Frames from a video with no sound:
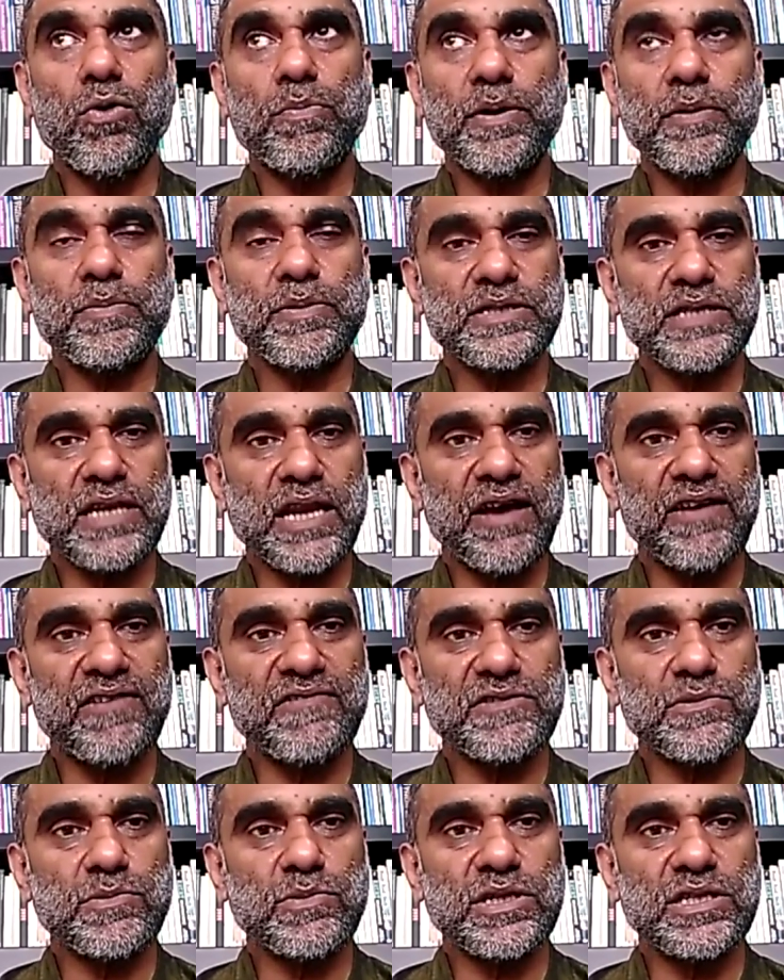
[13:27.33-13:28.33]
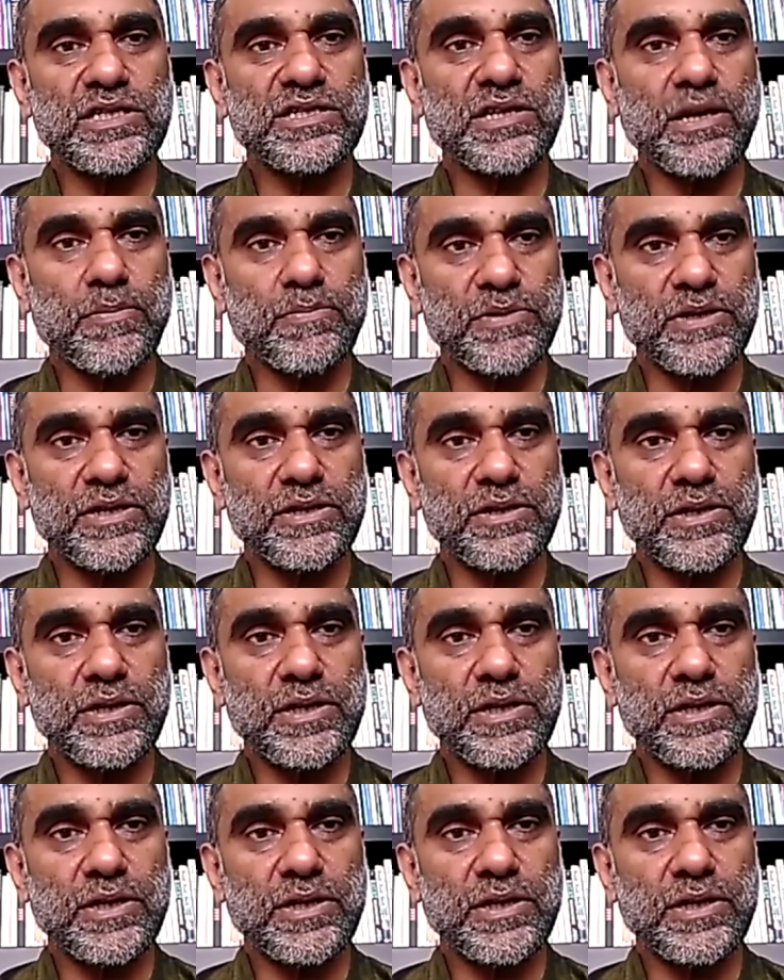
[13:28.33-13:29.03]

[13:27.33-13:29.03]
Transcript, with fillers: people's lives were disrupted